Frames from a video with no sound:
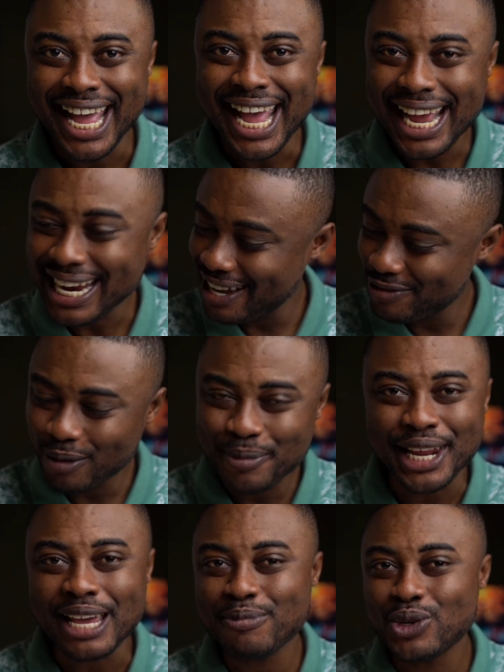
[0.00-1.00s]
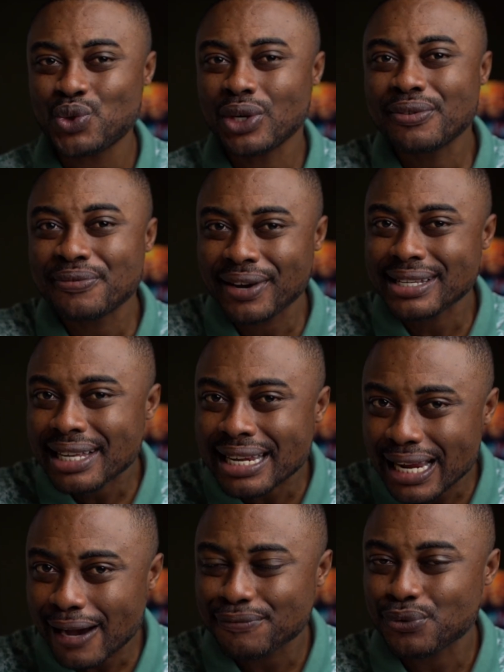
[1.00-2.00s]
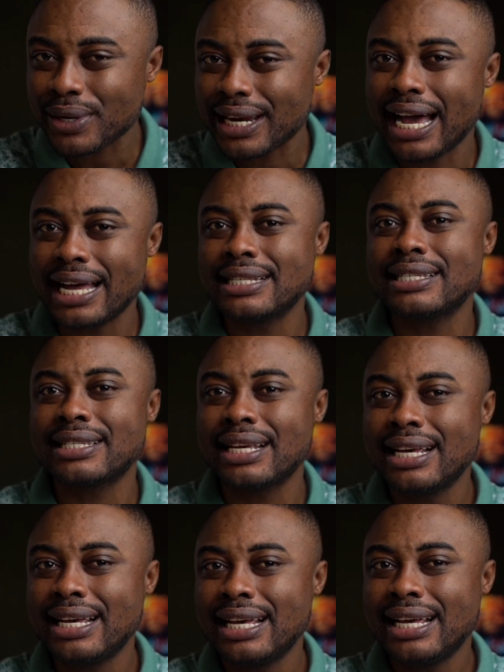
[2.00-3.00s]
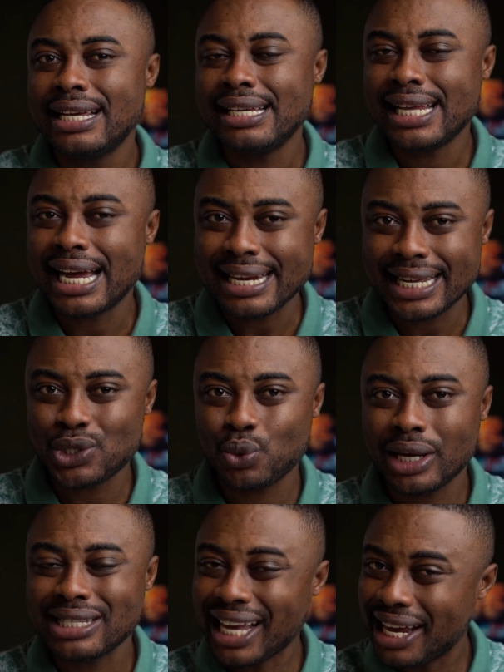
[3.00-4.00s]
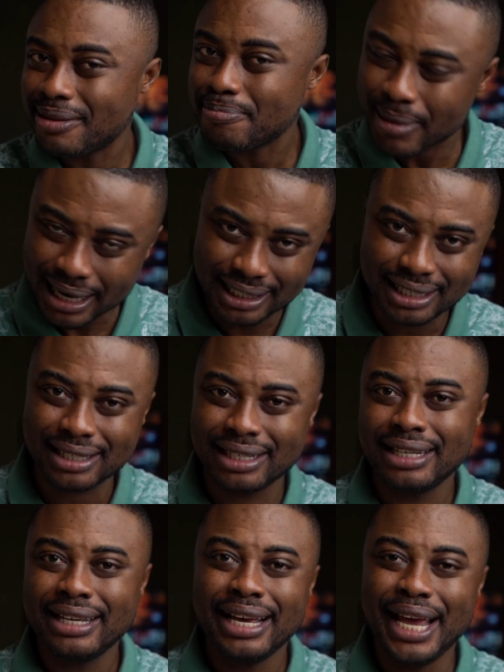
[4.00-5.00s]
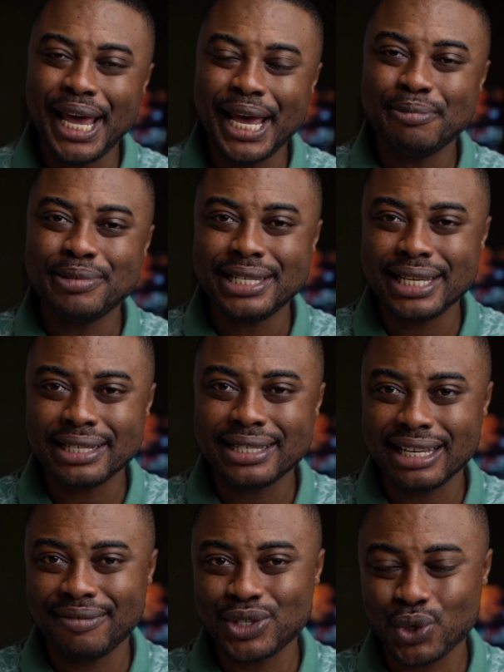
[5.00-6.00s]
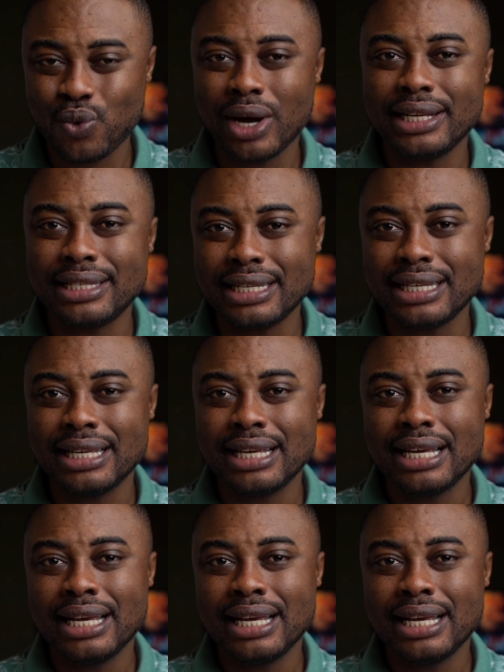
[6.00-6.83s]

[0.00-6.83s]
they've not been able to invest enough to enhance their networks and match MTN service quality,